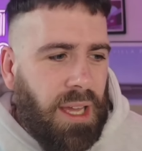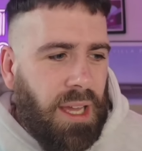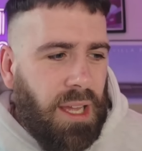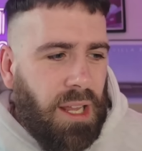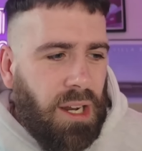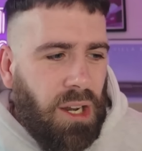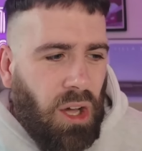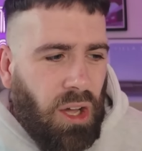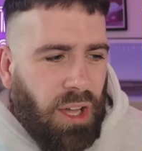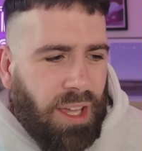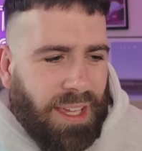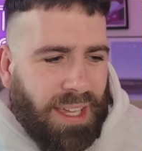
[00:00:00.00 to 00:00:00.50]

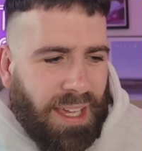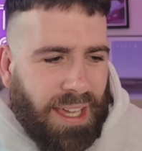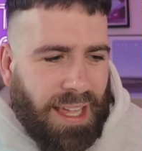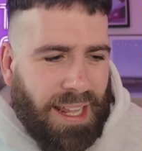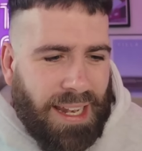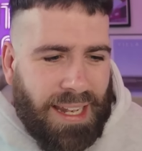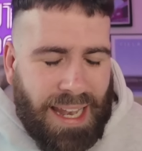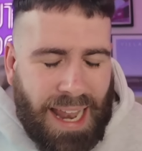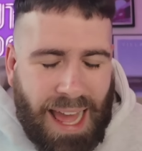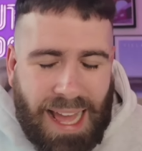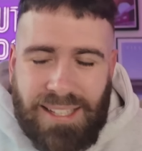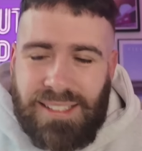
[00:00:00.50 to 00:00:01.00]
like
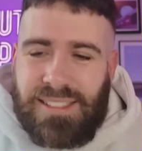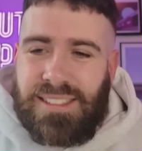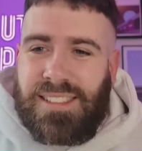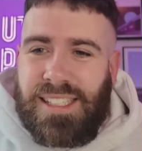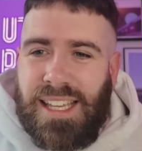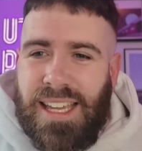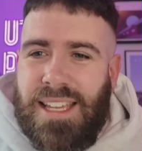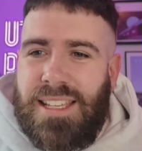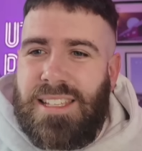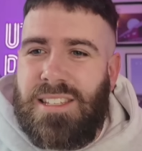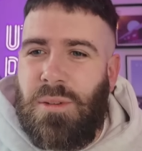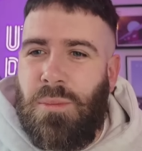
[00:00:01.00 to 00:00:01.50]
last
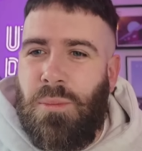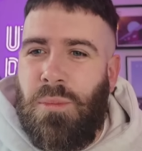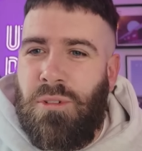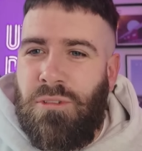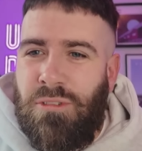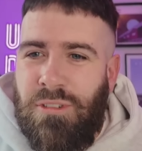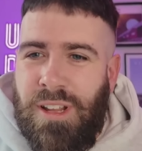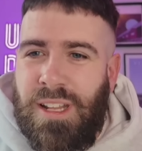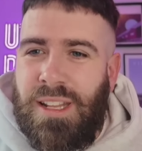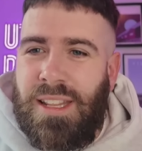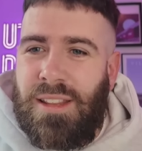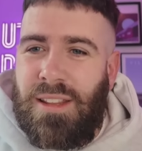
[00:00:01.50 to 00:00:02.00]
season we
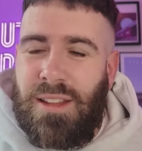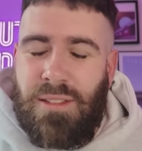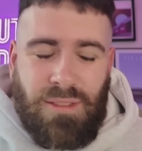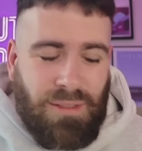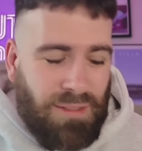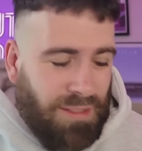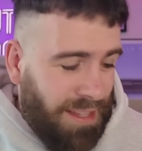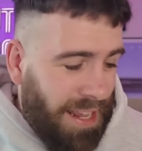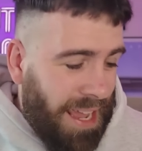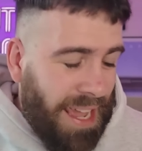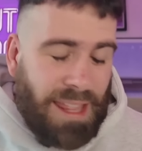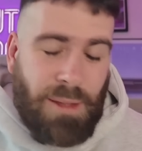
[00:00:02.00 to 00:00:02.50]
were in
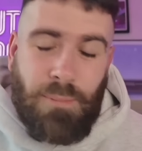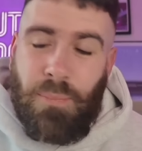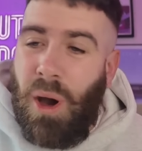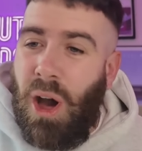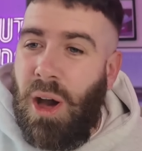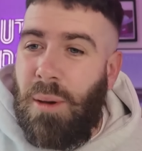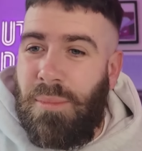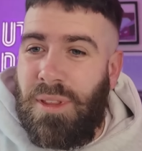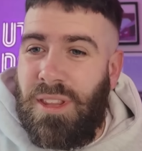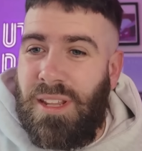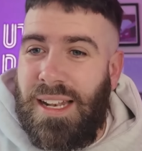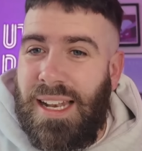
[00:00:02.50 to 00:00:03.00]
near the
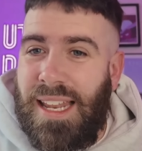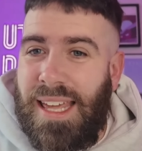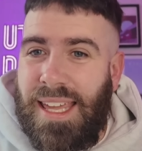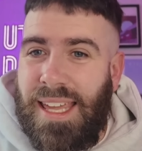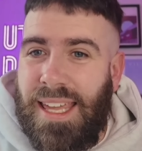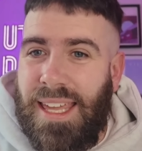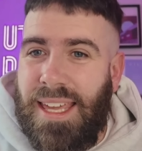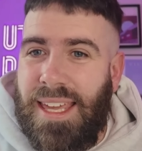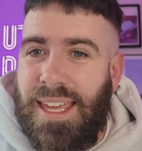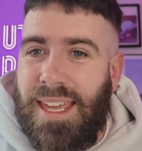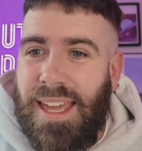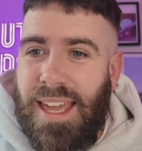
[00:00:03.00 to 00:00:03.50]
bottom of the
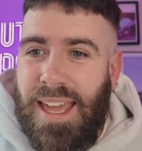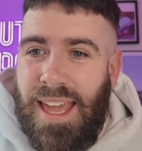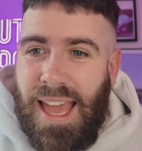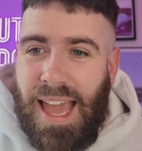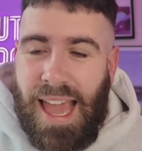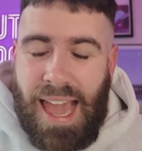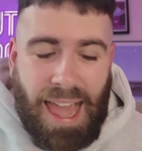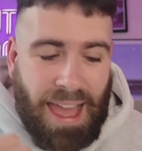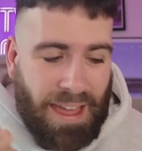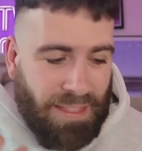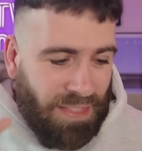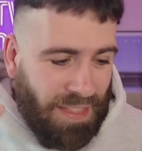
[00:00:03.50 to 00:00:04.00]
league.
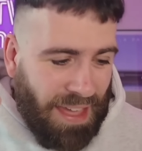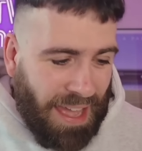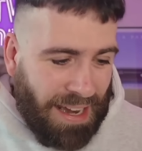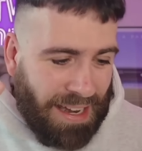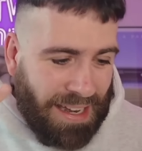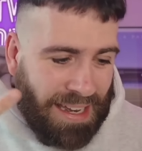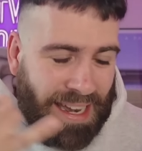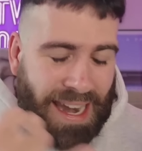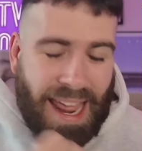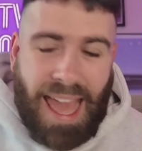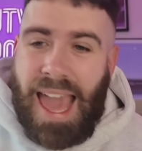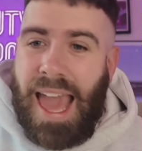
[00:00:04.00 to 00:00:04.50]
And
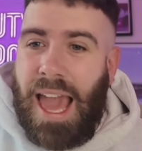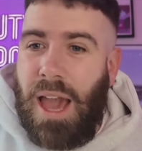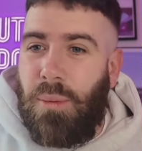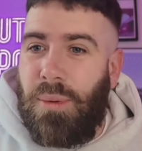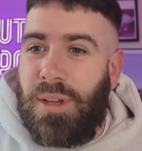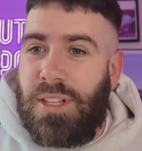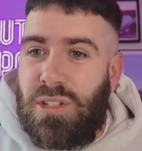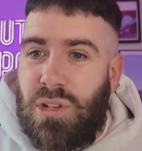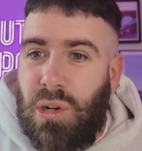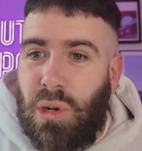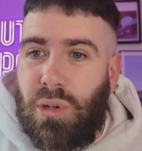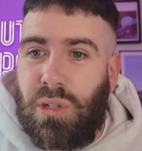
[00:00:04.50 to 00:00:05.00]
then now he
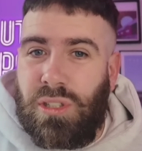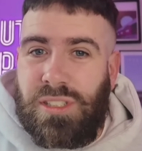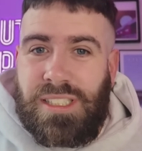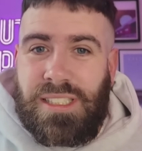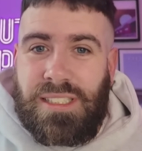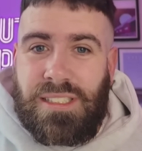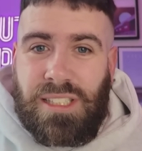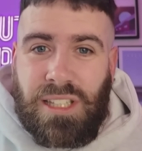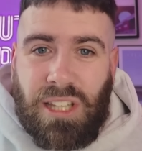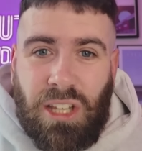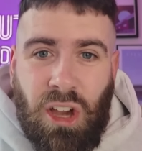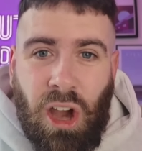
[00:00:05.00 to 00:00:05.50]
took us
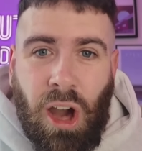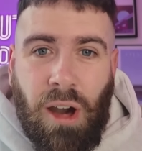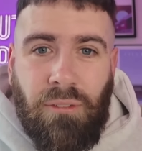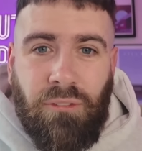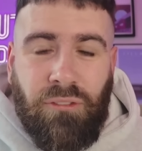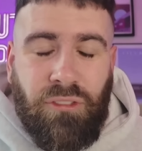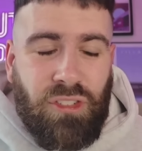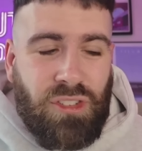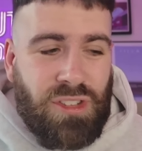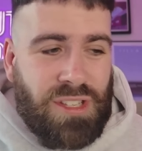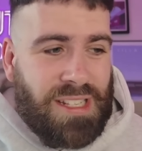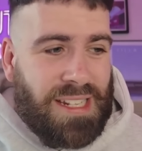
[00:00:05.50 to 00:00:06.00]
into the
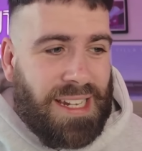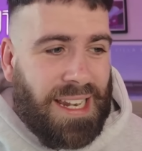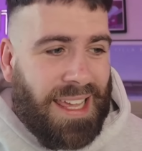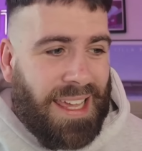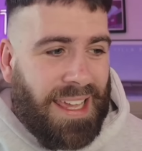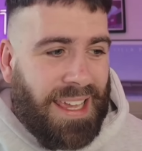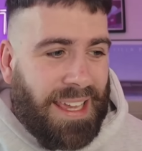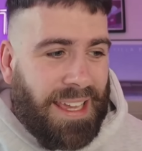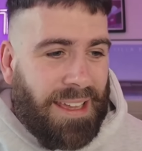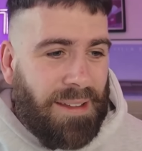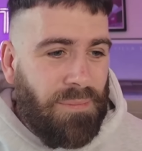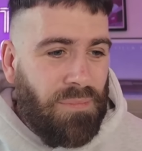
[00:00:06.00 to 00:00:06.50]
Conference
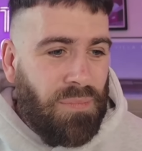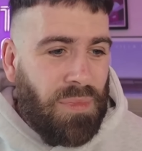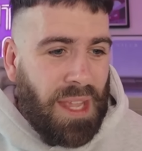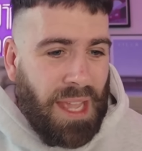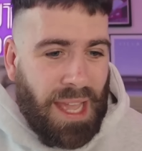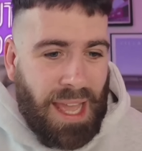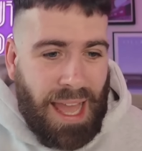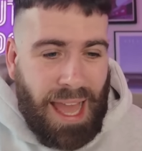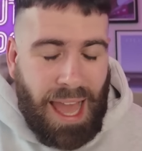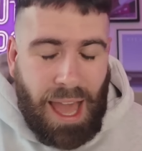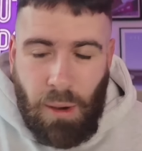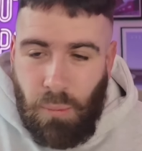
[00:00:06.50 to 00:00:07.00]
League.
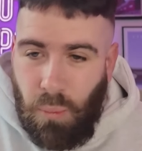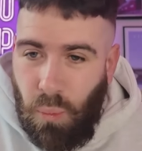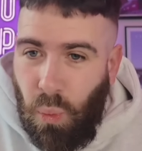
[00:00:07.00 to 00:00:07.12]
And